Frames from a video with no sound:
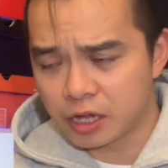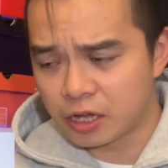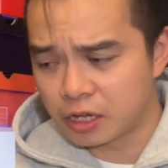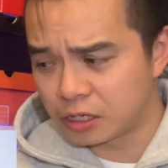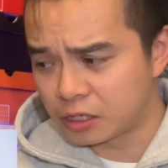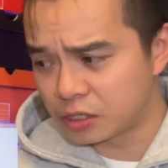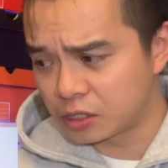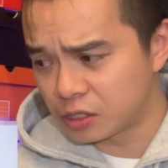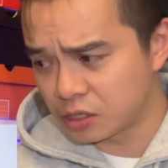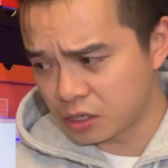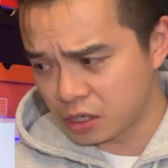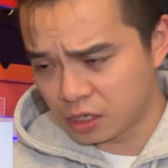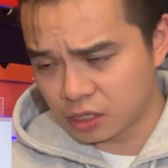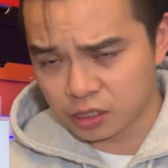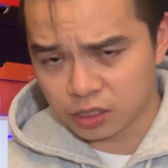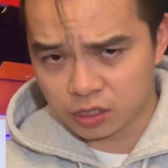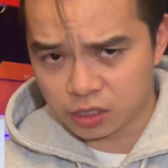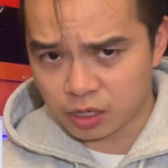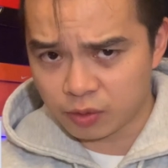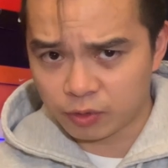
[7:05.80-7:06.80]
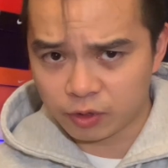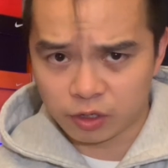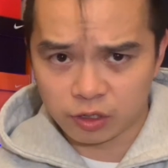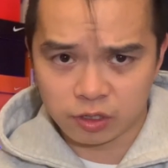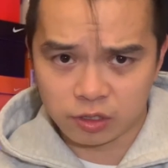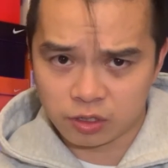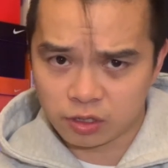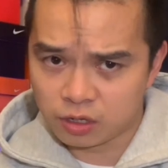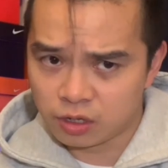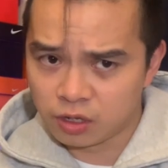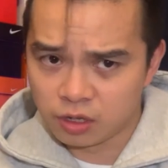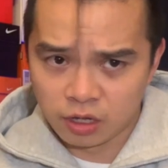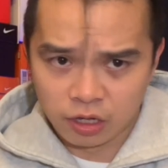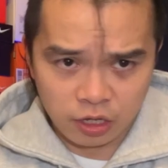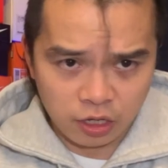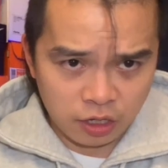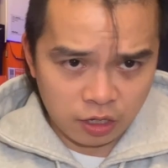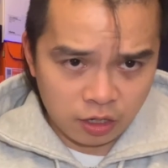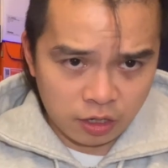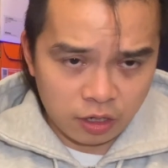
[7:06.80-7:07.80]
and in some of those
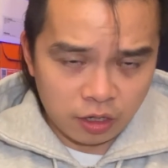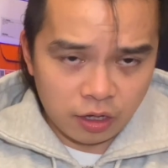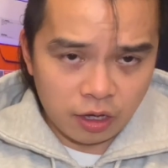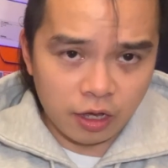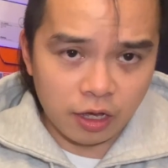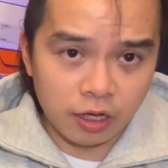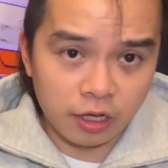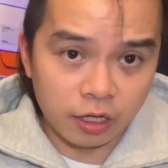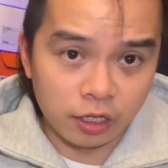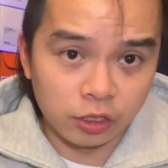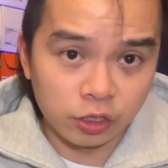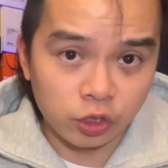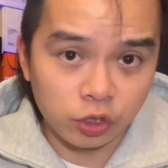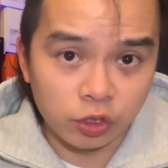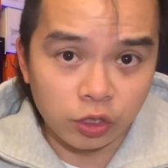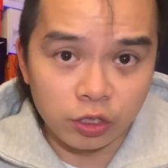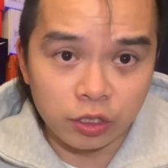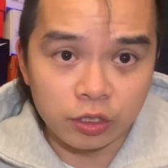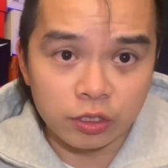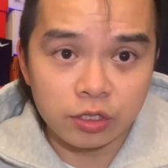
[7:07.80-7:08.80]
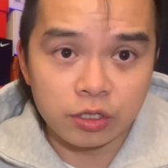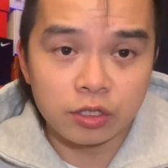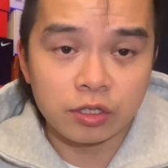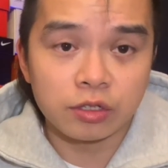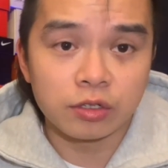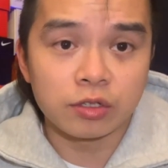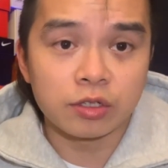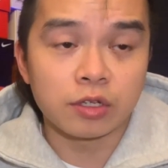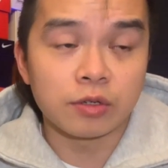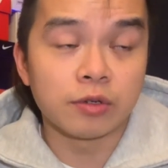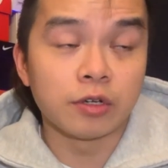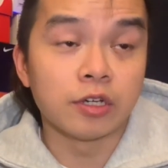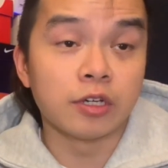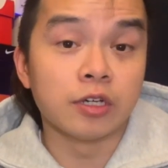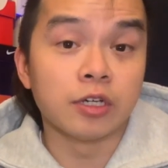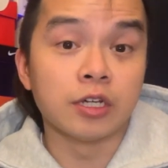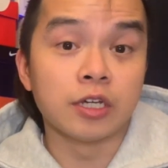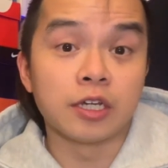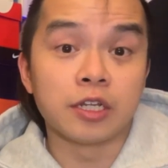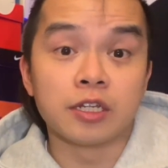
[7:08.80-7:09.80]
shots,
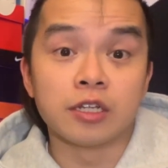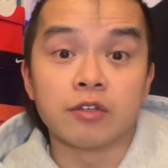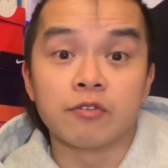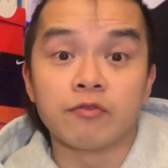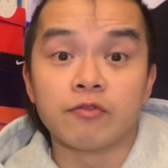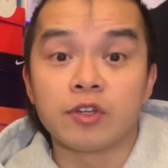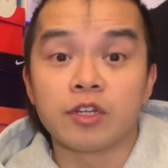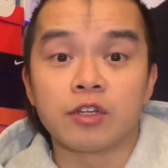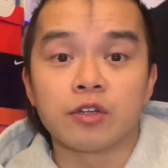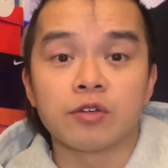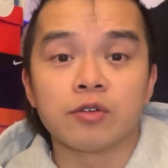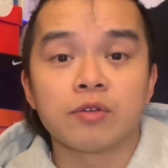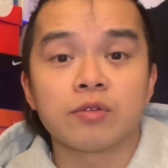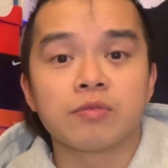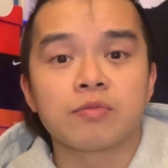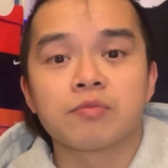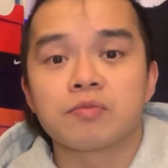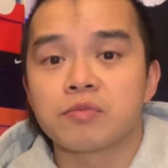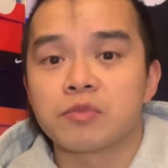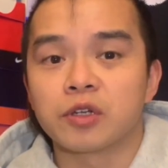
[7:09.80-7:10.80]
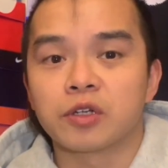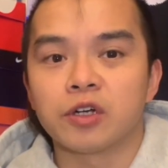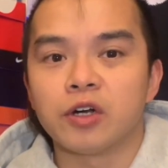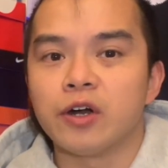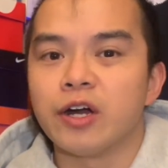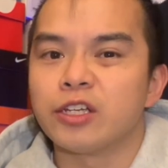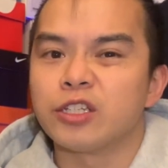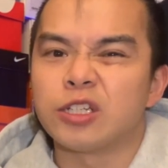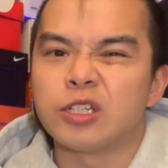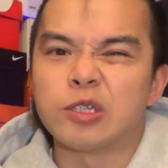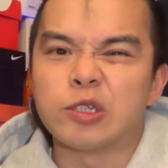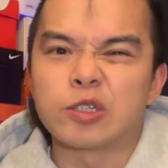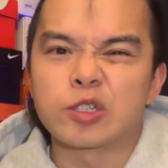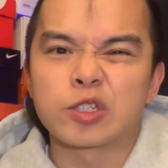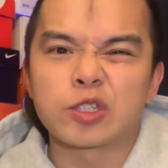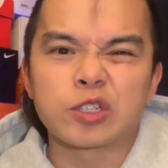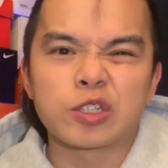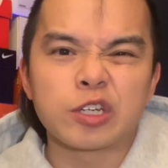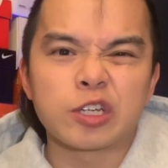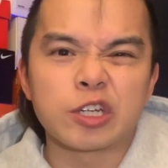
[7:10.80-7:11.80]
in the video, the car actually
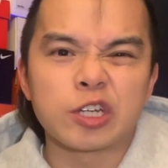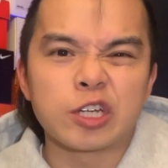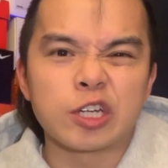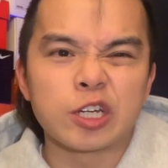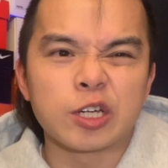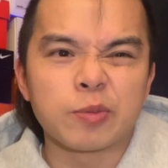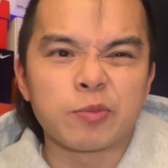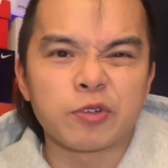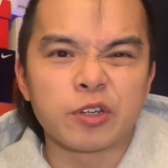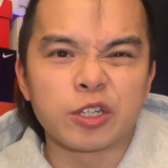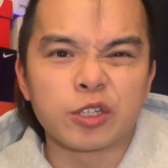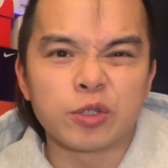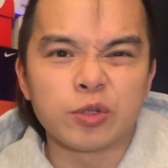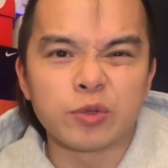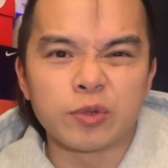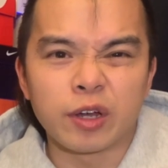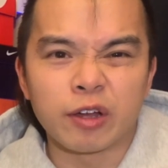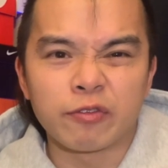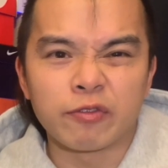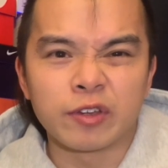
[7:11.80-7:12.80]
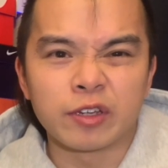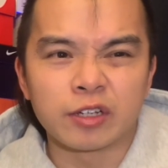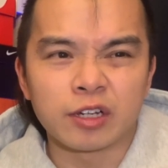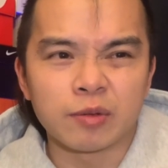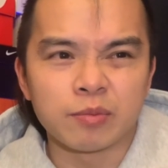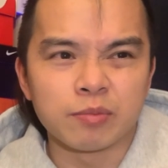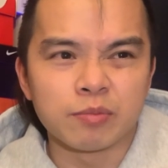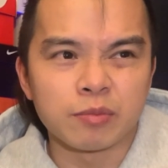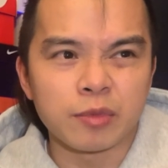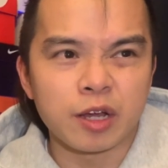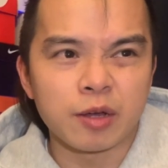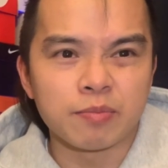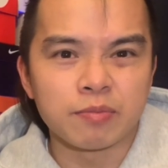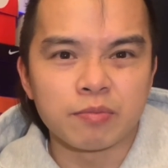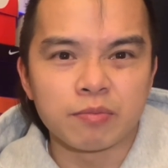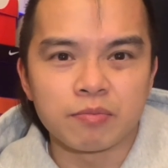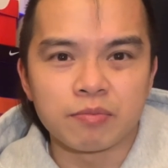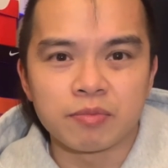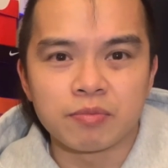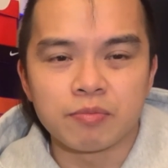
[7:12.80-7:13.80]
looks pretty cool. I think I'm
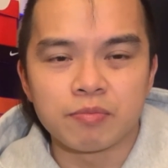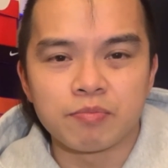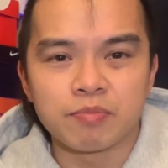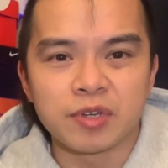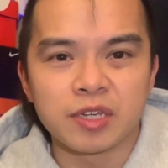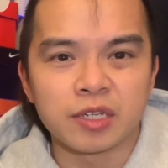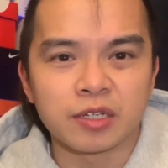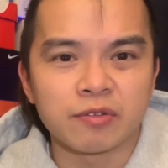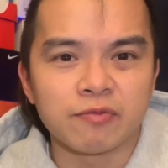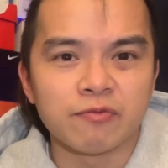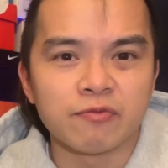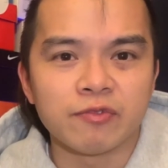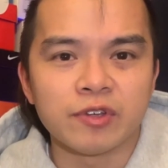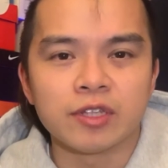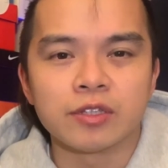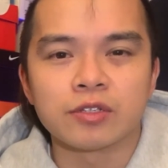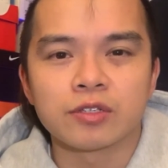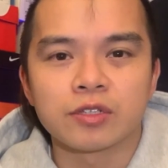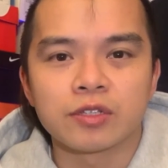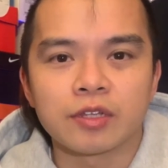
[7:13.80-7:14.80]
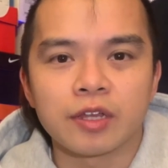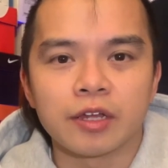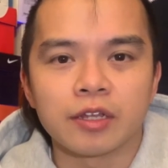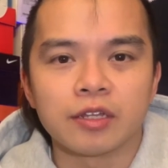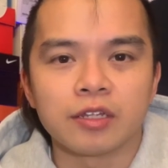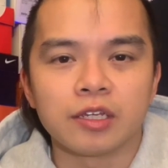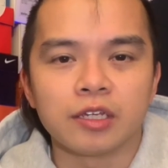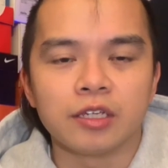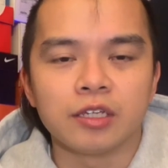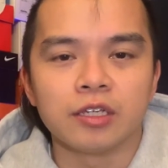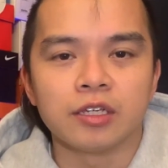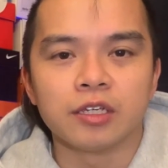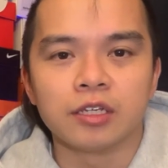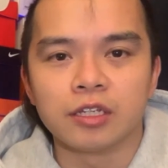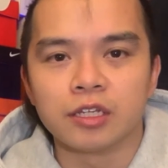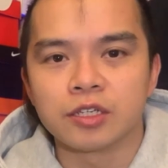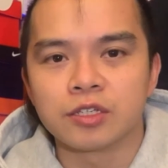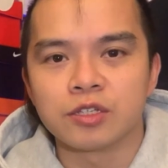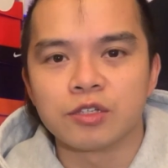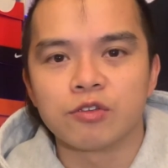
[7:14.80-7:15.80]
being convinced that
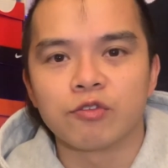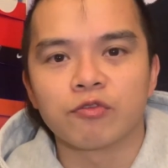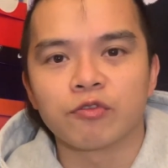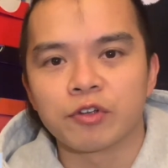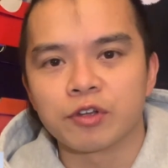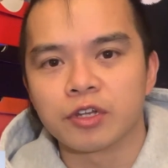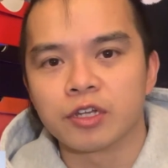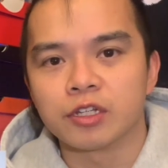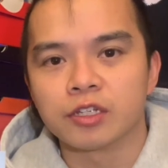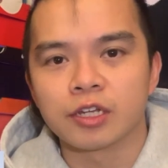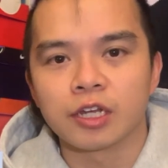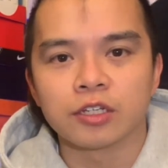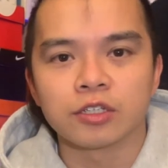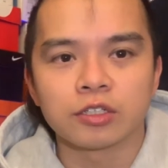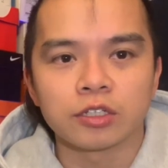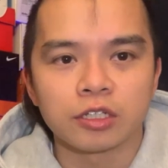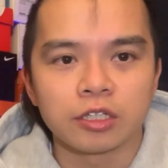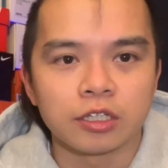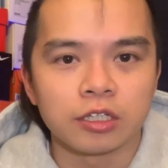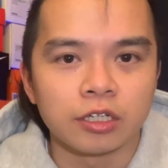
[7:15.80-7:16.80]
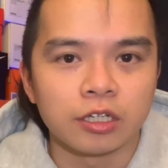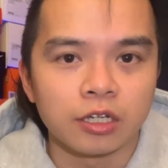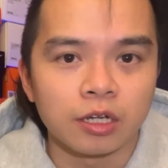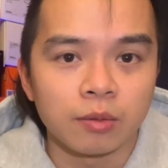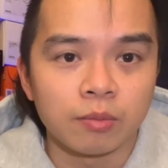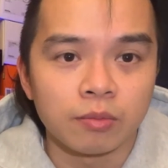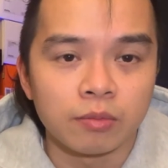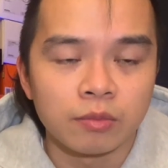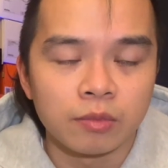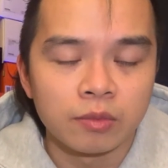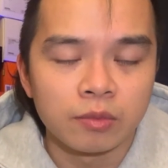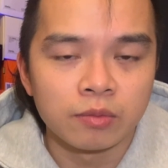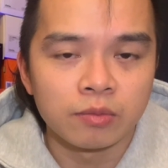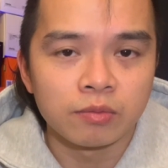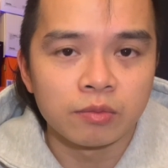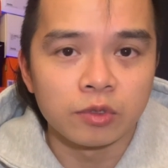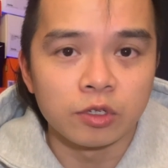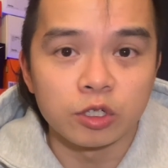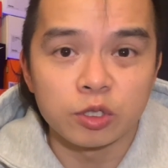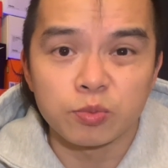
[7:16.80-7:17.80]
this new front end actually
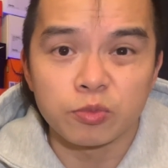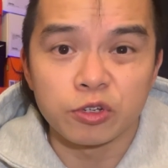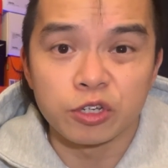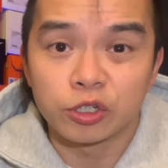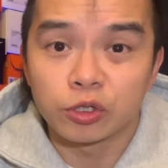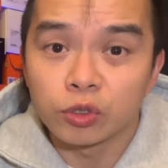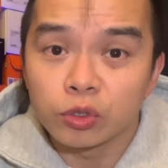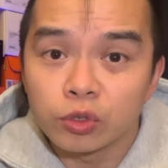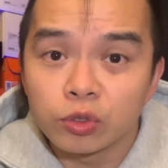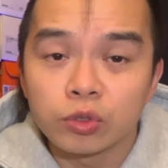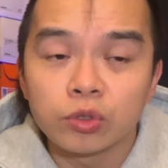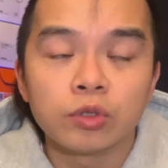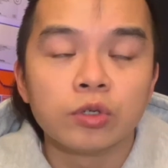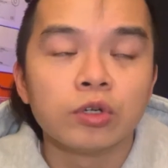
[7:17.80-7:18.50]
looks pretty cool.